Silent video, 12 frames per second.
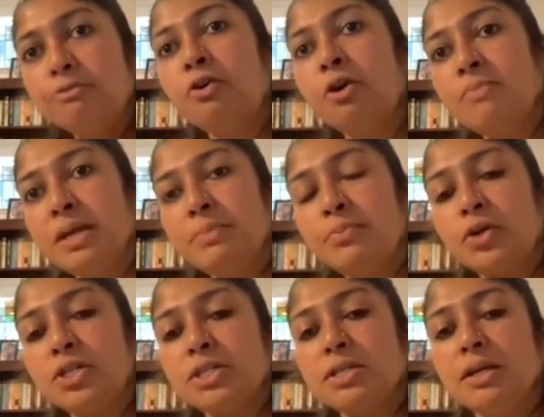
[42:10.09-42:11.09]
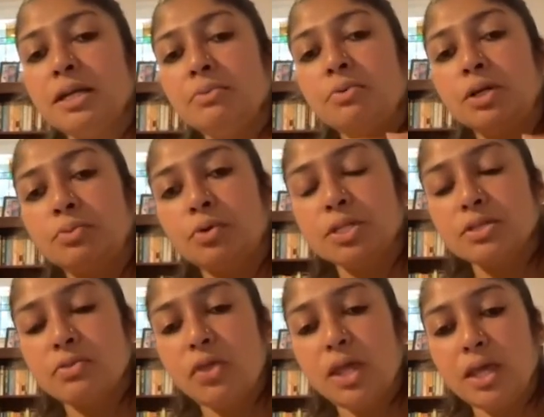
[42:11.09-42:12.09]
for me personally, what
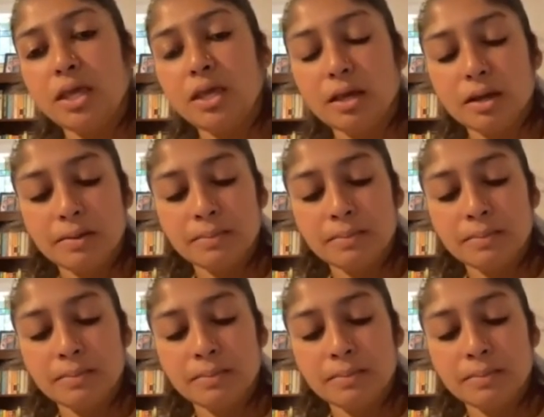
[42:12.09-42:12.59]
was the,